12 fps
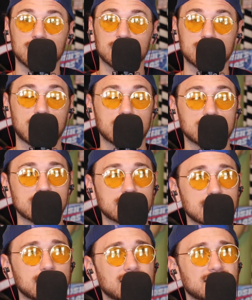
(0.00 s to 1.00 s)

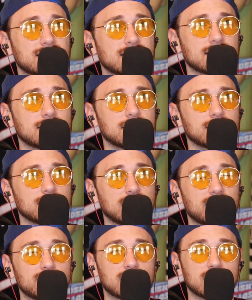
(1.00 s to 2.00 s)
10-6,
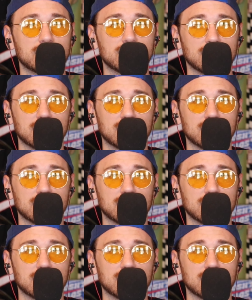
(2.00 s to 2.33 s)
11 and